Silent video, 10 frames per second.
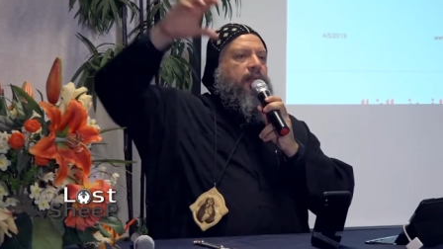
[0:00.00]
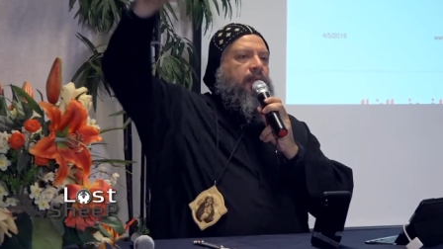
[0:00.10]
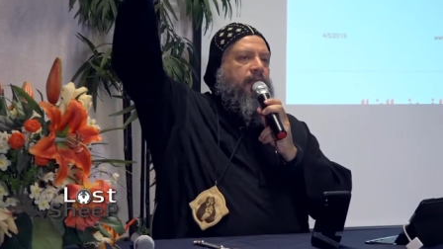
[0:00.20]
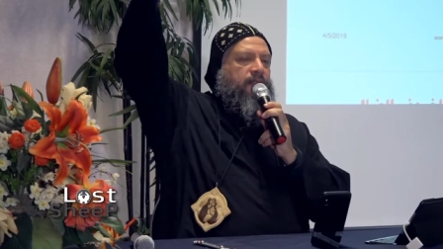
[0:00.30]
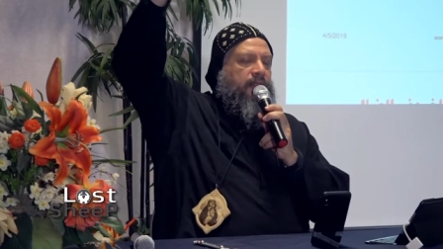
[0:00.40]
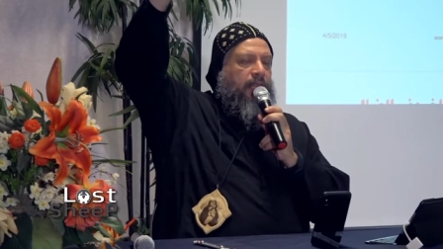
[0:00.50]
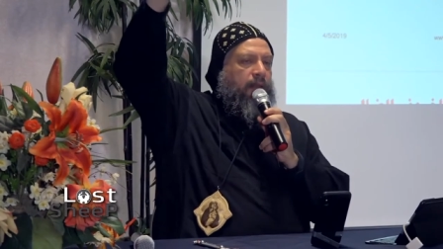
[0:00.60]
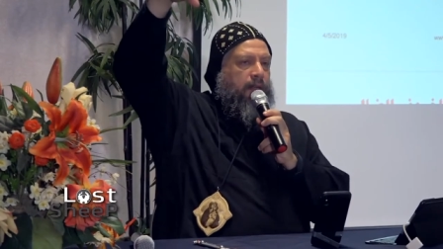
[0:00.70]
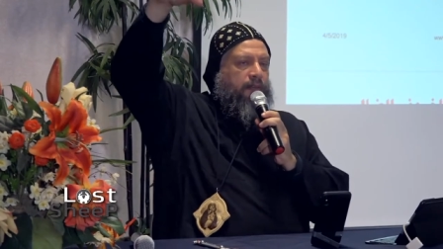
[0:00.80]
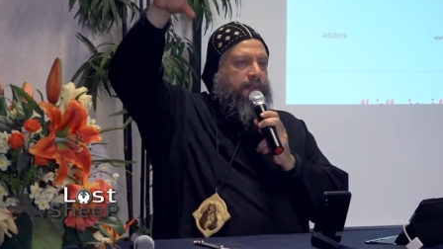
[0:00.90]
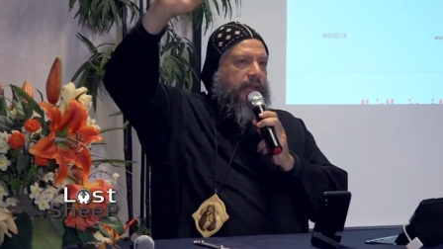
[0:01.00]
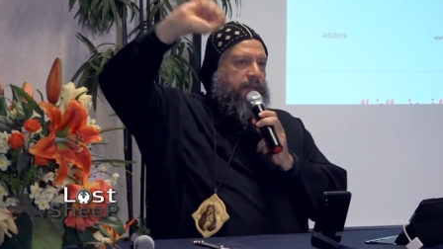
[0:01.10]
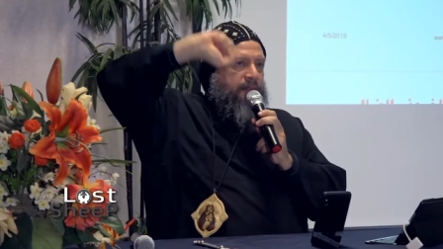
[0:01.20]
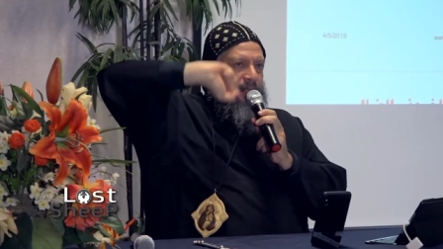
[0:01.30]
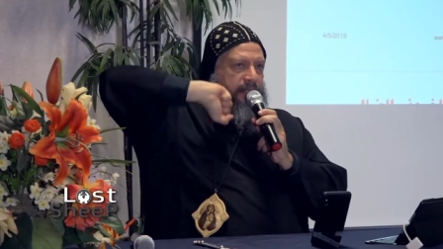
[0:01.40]
The theory of
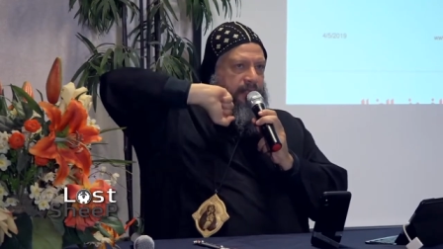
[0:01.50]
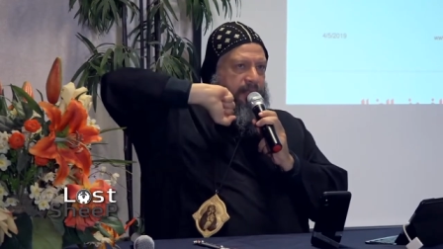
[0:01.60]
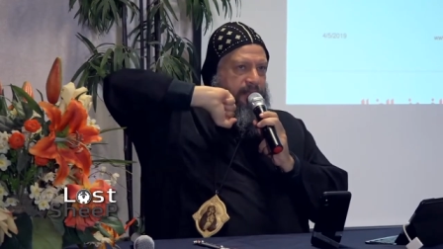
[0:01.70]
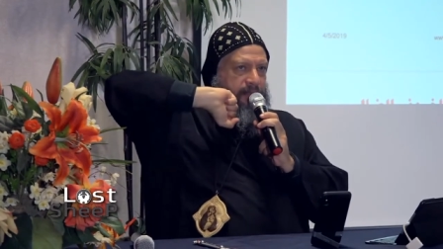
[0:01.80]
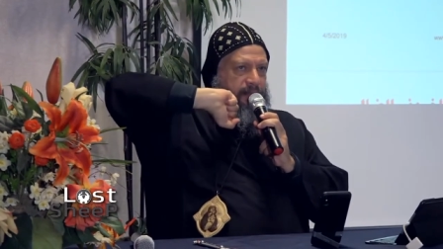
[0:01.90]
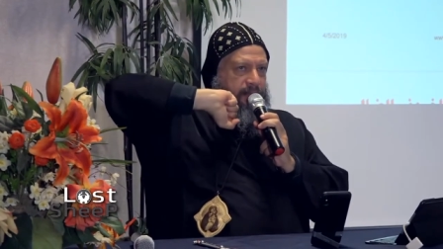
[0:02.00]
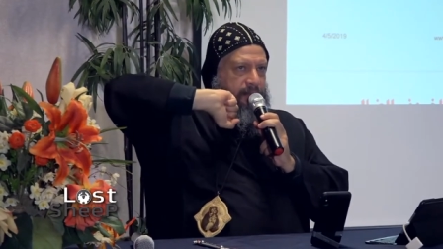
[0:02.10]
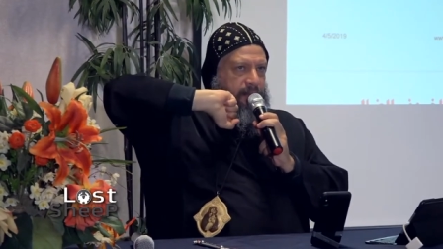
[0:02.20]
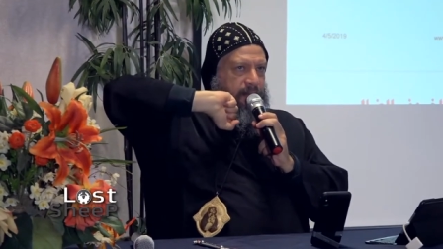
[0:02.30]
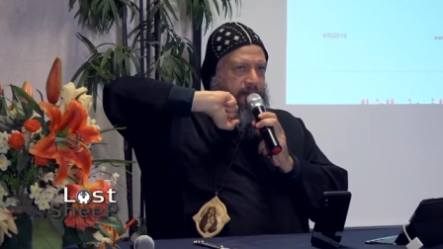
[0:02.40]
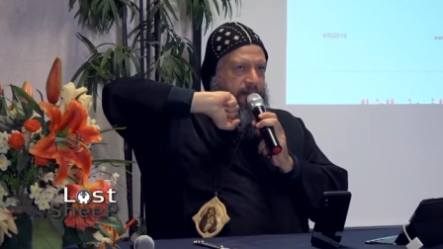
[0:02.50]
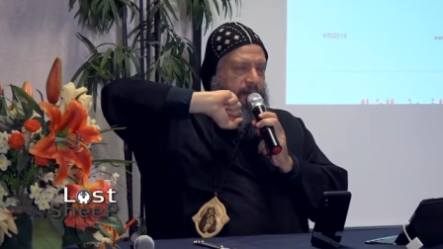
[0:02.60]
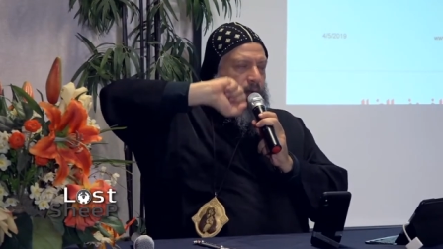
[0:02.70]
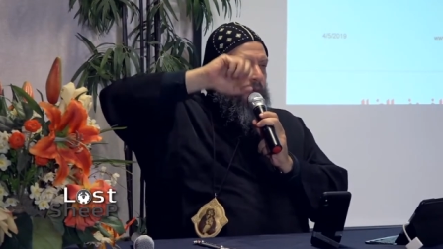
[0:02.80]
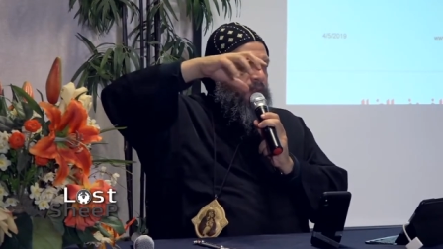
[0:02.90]
counseling
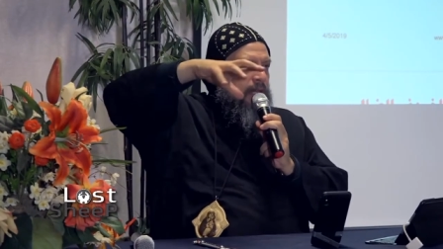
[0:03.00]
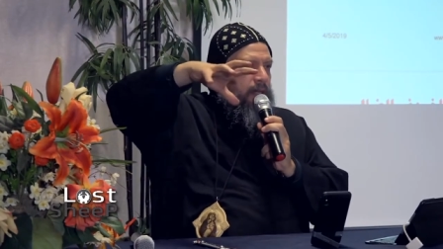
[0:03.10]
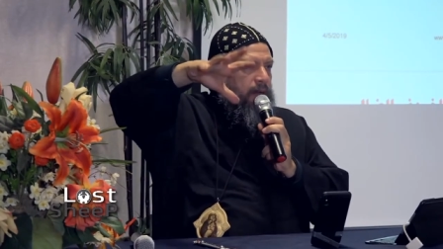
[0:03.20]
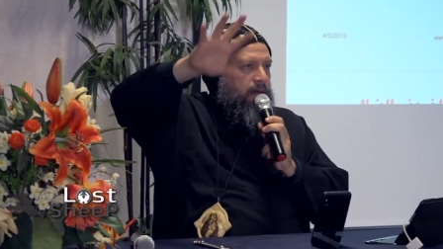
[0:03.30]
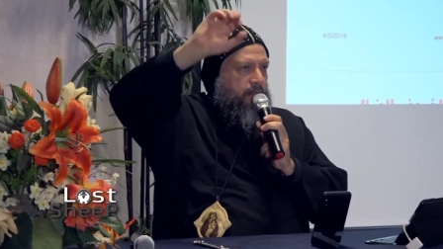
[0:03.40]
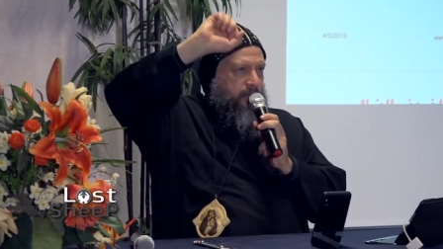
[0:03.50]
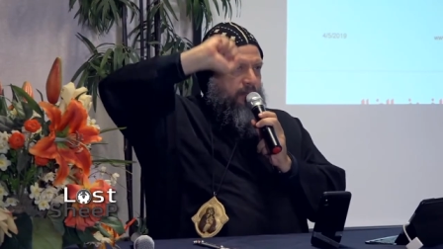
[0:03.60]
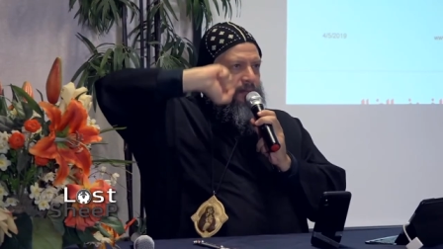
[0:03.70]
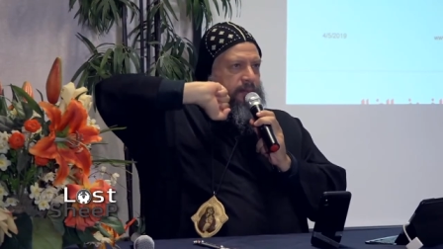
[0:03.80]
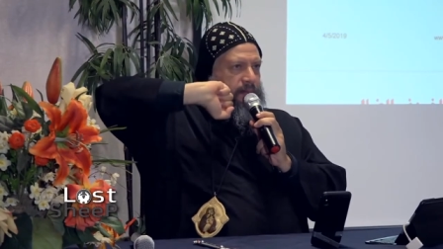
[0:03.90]
or psychology,